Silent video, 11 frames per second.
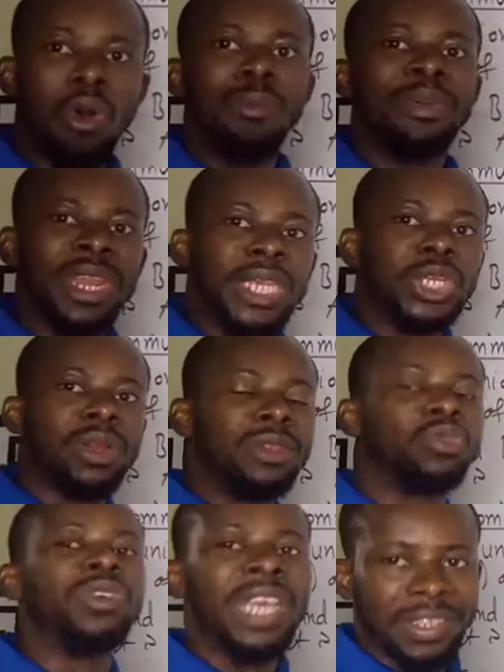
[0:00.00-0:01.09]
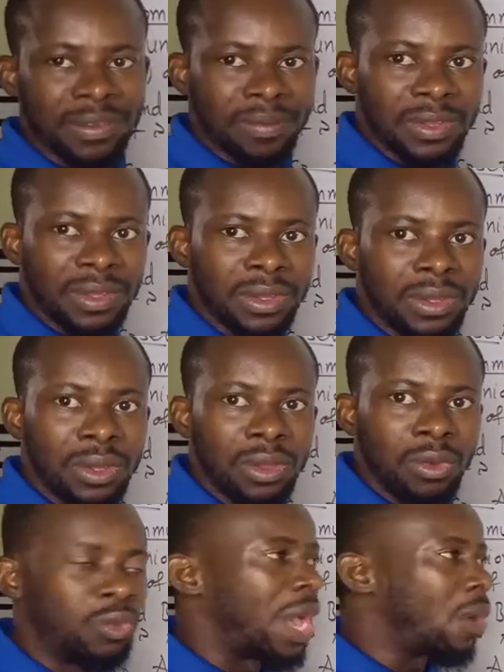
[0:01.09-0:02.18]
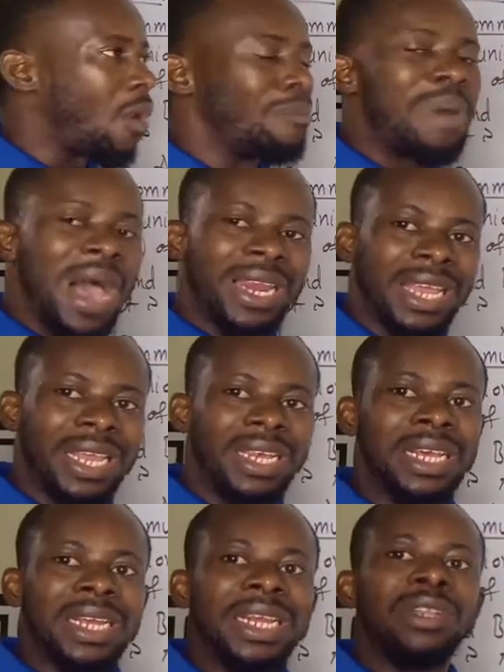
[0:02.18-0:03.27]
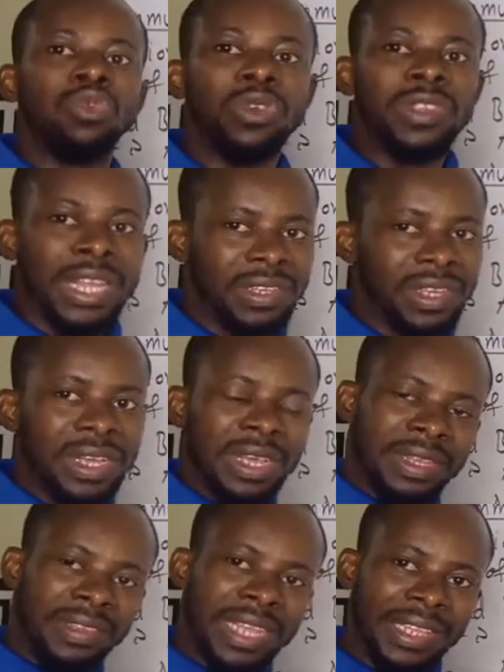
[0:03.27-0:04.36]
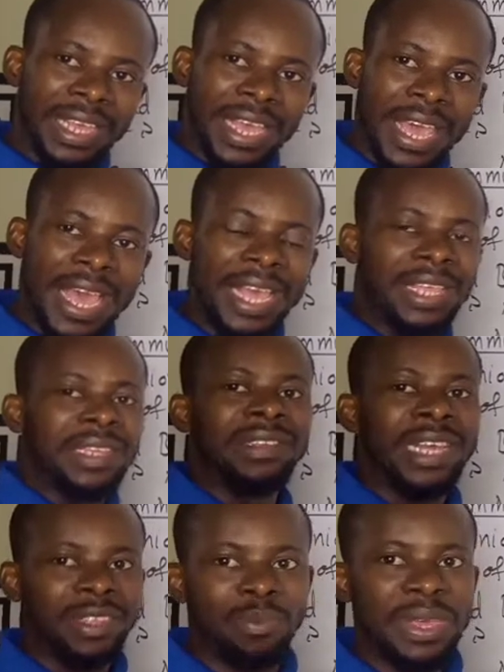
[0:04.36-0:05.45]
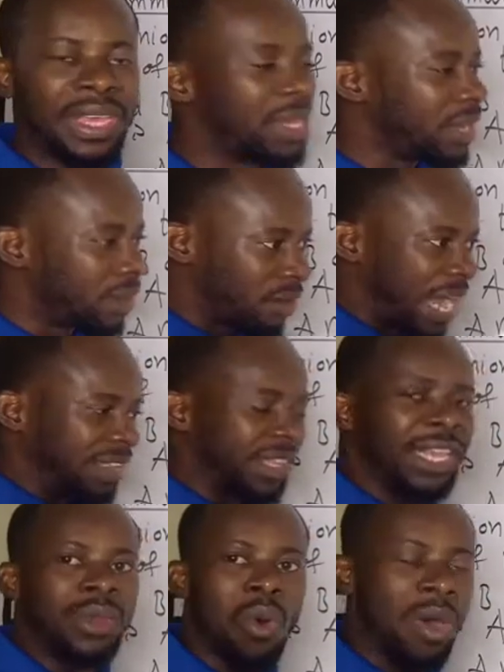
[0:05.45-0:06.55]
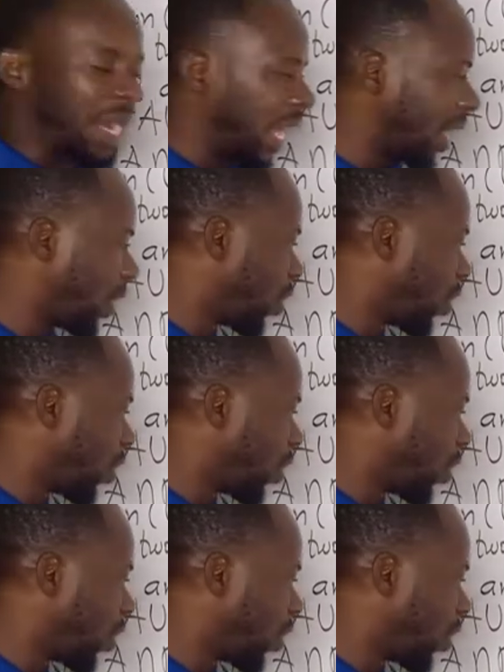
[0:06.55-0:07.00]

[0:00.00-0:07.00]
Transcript: a combination of the two sets. We are combining the two sets. Set A, set B, writing in order.